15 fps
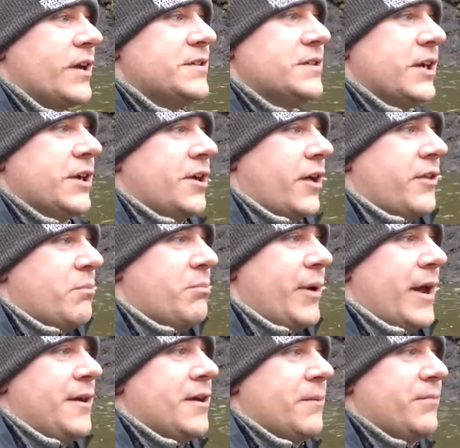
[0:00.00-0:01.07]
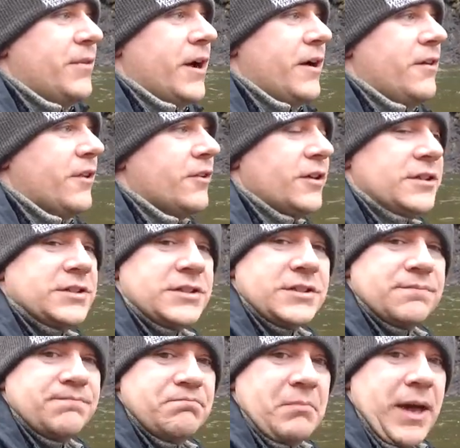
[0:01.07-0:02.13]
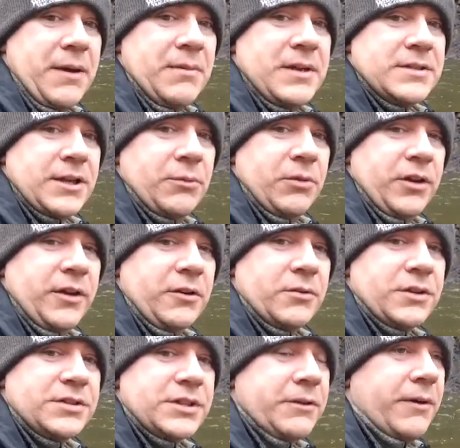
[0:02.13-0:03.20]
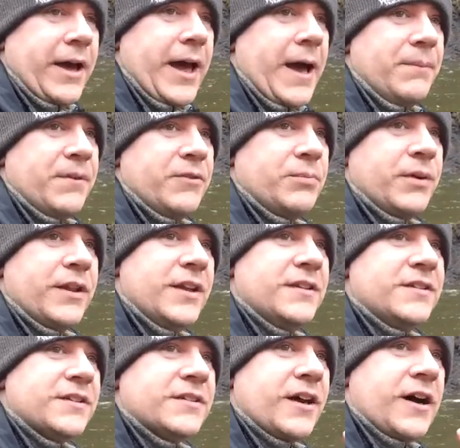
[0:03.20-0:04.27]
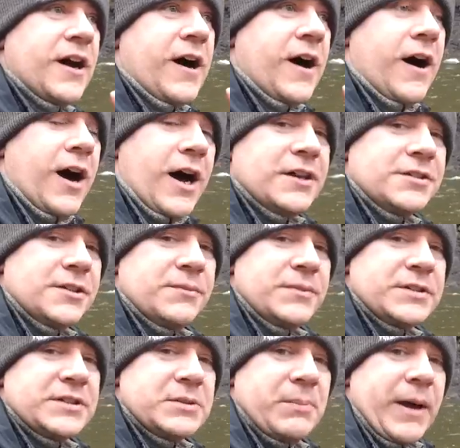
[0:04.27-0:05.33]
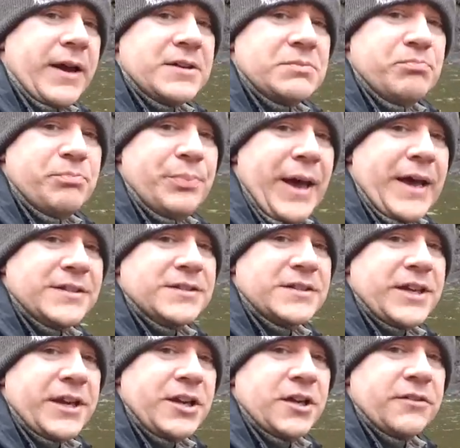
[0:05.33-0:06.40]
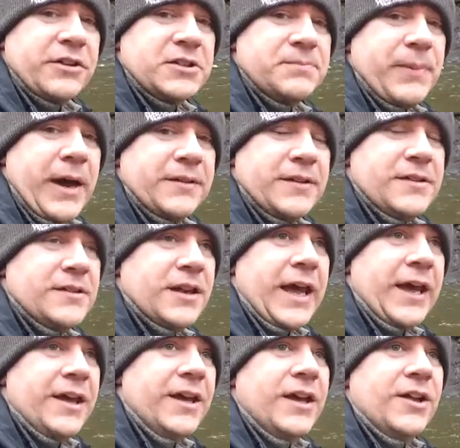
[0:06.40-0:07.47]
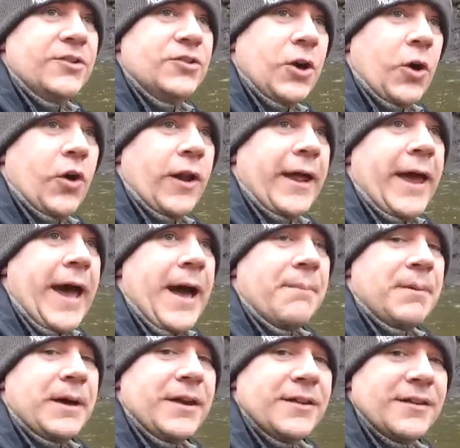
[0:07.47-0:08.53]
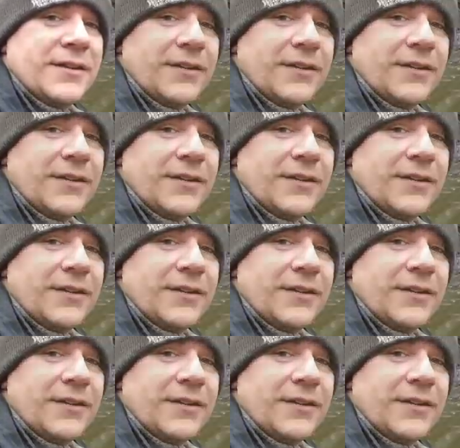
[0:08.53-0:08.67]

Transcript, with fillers: I see another bend up there that looks maybe similar. We'll see what happens, but this is awesome. This is about as best as I could have expected today. Totally happy.